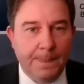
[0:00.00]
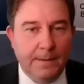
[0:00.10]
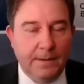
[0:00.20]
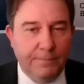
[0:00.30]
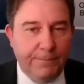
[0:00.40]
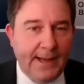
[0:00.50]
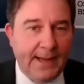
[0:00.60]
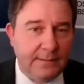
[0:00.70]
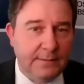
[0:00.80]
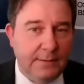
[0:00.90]
In
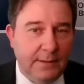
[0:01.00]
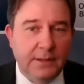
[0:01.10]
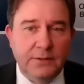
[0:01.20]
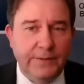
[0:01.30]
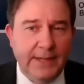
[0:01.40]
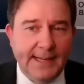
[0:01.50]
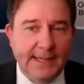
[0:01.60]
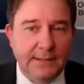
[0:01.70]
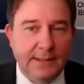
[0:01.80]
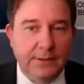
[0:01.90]
fact, the OSFI
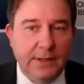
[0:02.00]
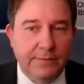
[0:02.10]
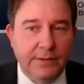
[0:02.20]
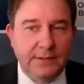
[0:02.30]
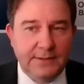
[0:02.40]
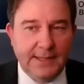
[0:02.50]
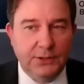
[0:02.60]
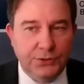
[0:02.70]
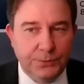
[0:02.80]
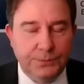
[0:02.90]
Act, our governing
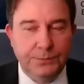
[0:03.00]
statute,